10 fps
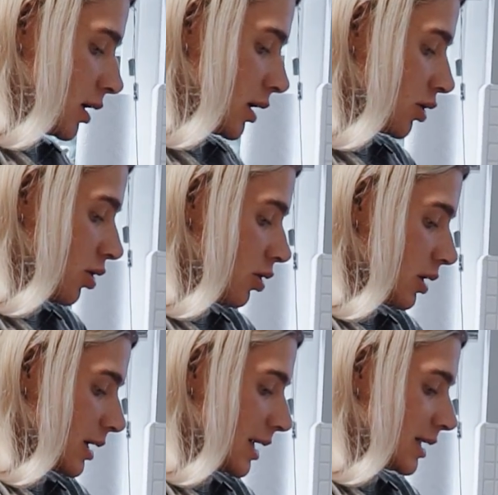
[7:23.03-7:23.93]
you don't
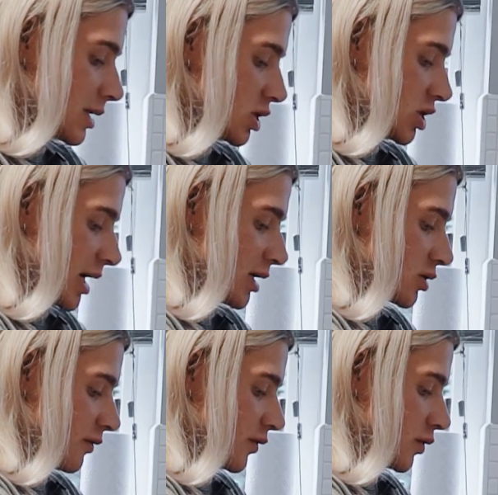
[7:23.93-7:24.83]
need to change
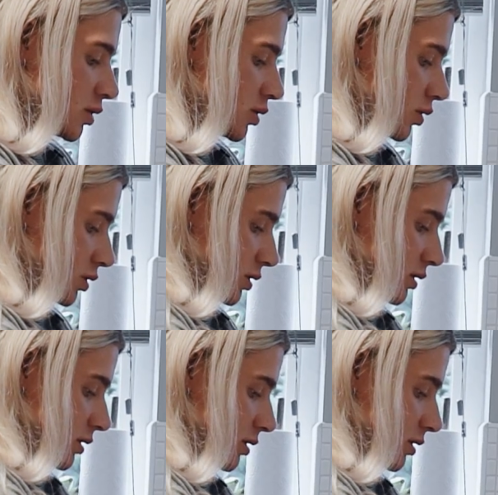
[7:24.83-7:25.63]
your food sources.